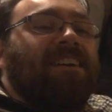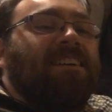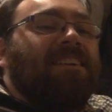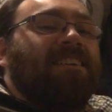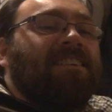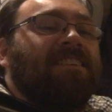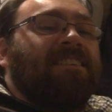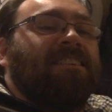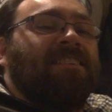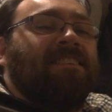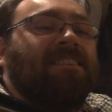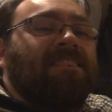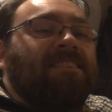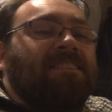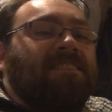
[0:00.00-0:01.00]

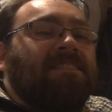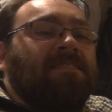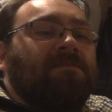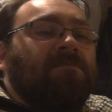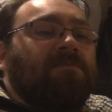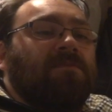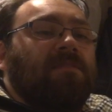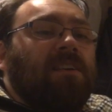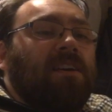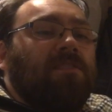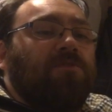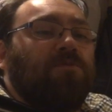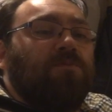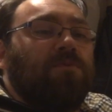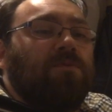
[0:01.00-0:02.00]
uh, Andrew